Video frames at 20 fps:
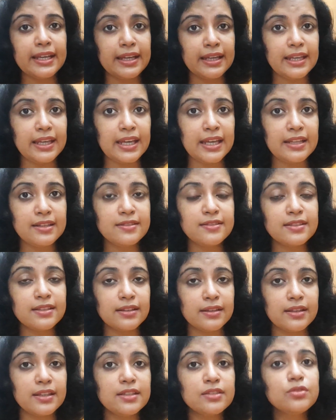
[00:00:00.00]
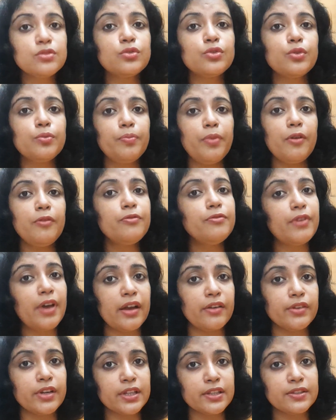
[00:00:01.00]
against this group of
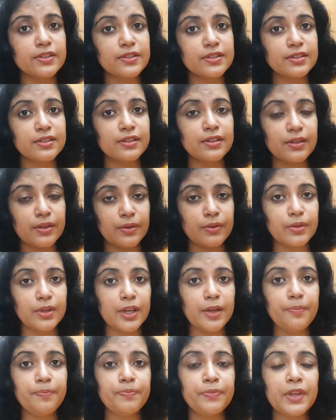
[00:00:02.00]
variants, okay.